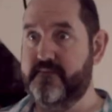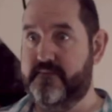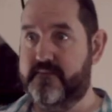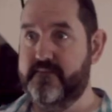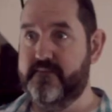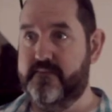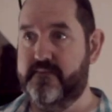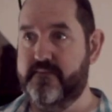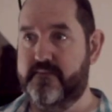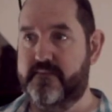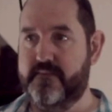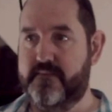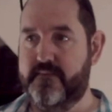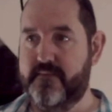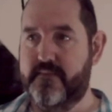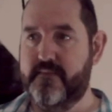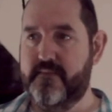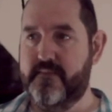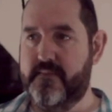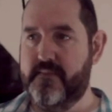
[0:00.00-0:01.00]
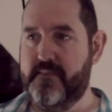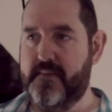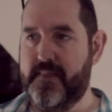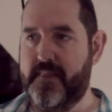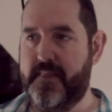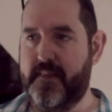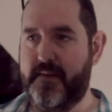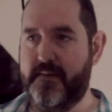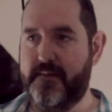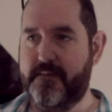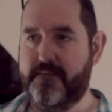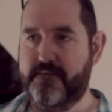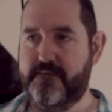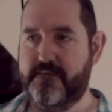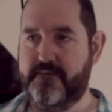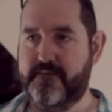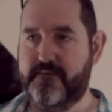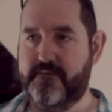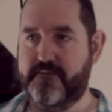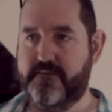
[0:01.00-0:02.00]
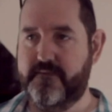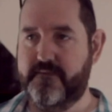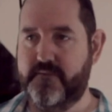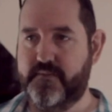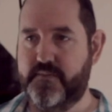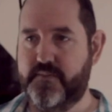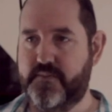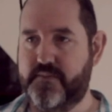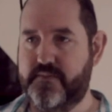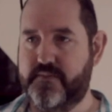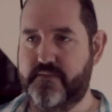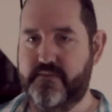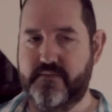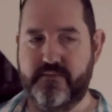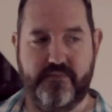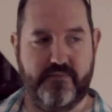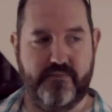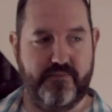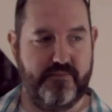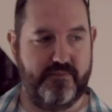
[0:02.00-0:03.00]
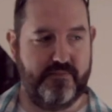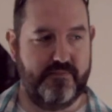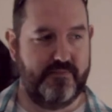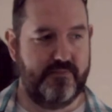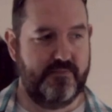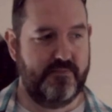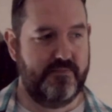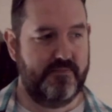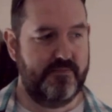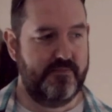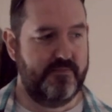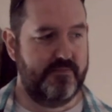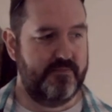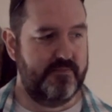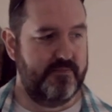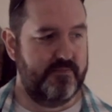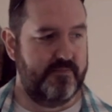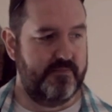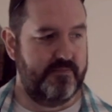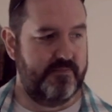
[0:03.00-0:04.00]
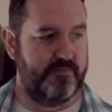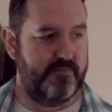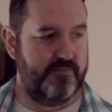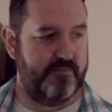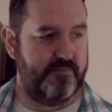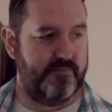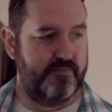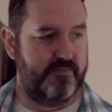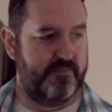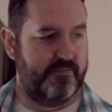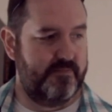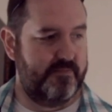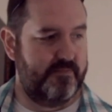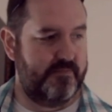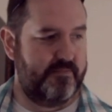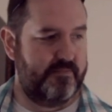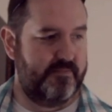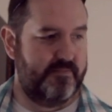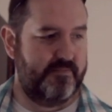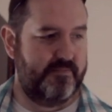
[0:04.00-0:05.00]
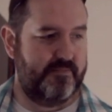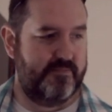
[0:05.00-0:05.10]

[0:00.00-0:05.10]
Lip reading: (not speaking)